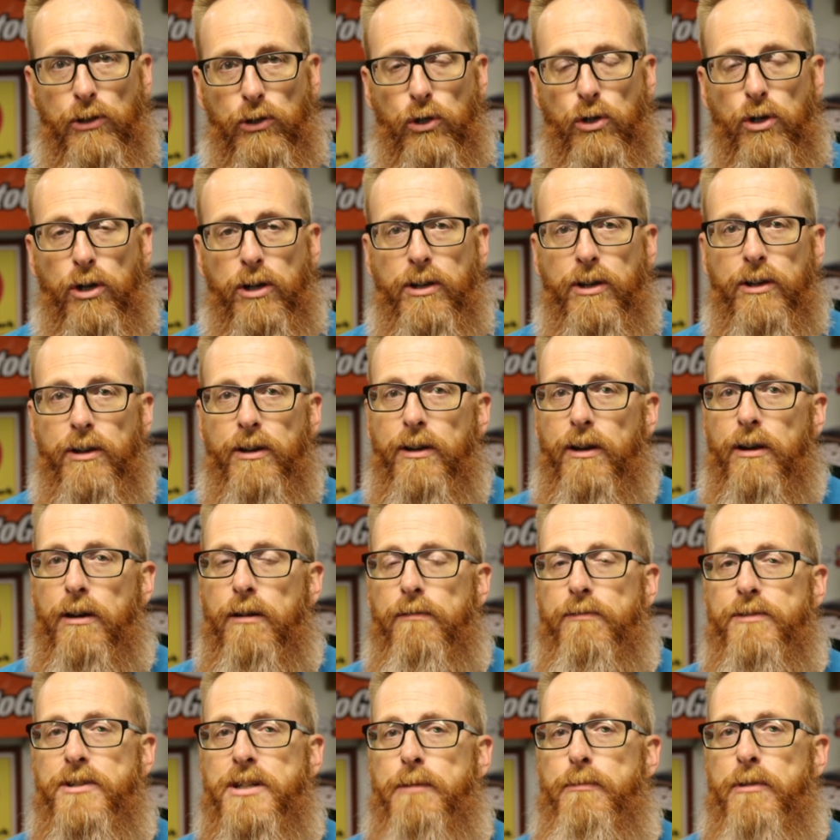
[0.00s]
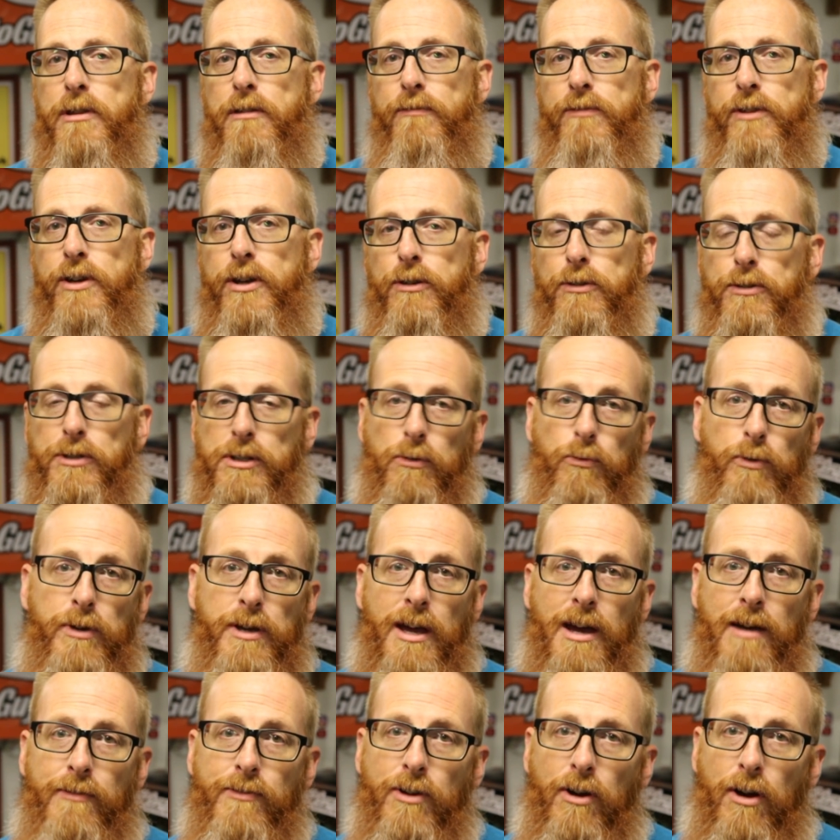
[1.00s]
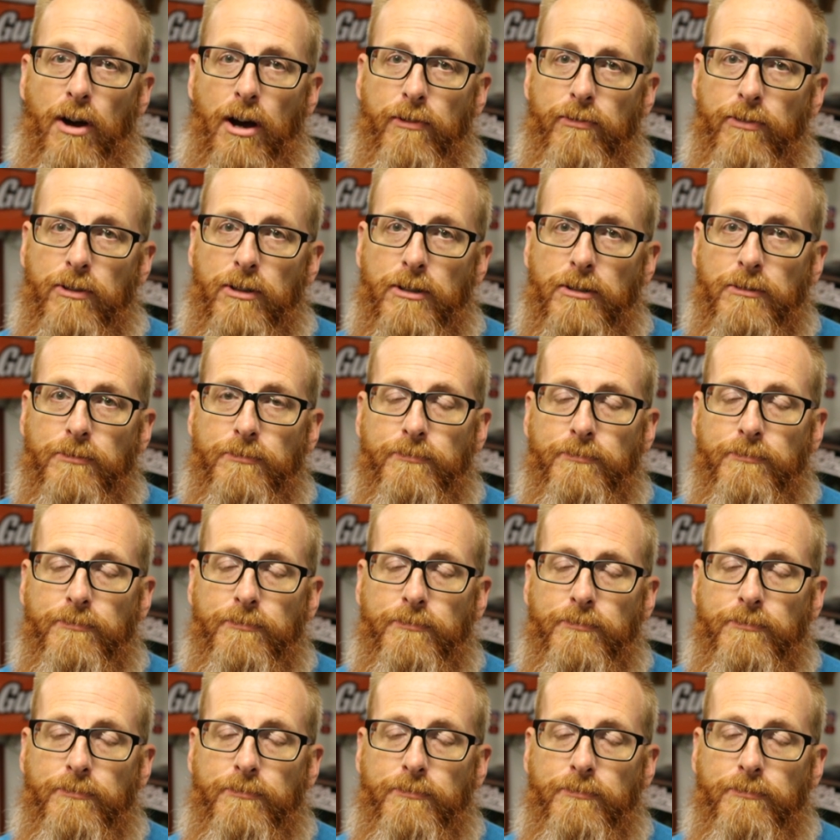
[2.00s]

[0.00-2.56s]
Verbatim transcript: look of some of the vehicles that we have to offer.